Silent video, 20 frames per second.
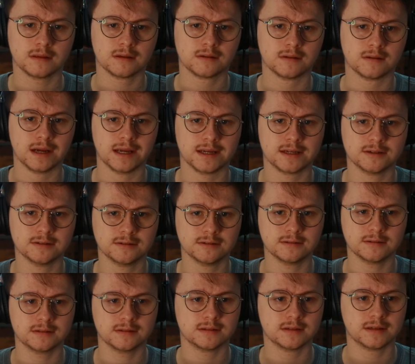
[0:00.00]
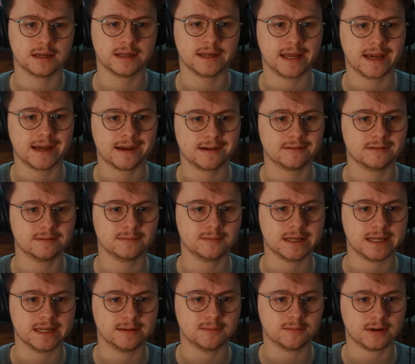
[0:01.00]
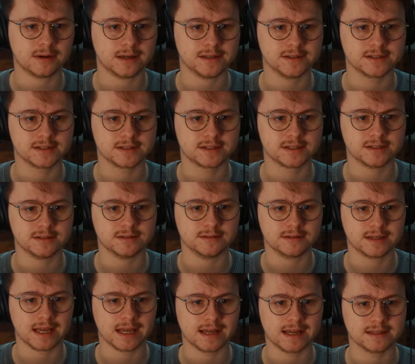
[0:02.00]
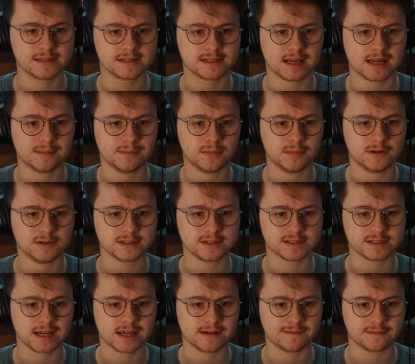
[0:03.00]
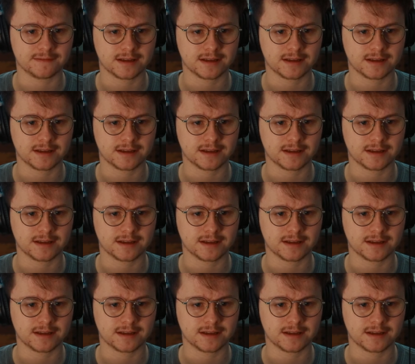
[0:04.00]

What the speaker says: Right, cool. And now we want to get some more stuff